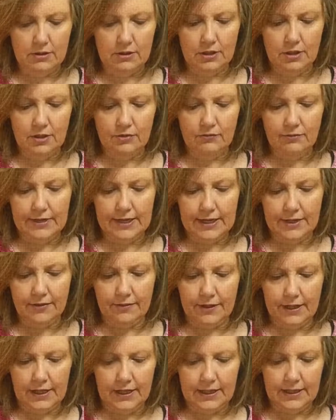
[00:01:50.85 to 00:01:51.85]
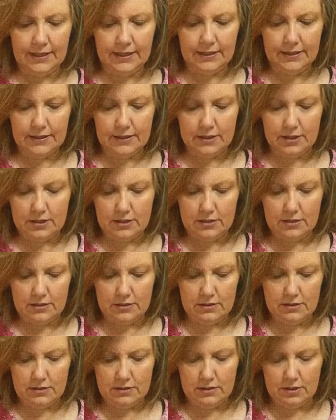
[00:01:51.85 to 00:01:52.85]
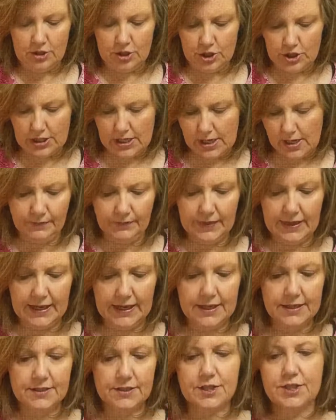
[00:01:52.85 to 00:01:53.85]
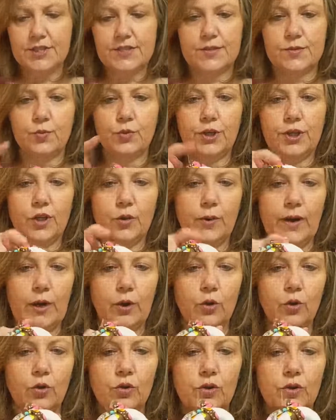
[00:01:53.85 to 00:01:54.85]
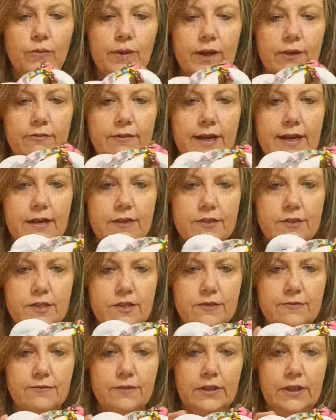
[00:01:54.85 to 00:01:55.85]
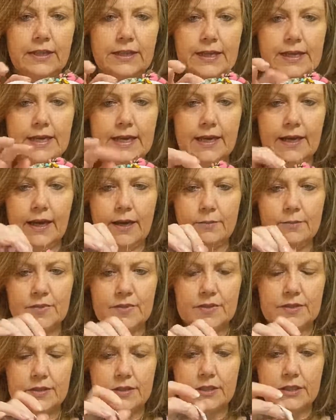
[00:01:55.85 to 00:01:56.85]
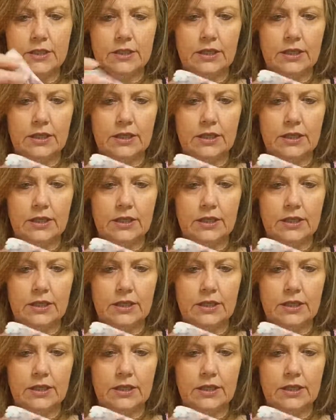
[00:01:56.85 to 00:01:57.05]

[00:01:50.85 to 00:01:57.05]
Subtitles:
the heart shape, and you just work your way all the way around, fill in any gaps,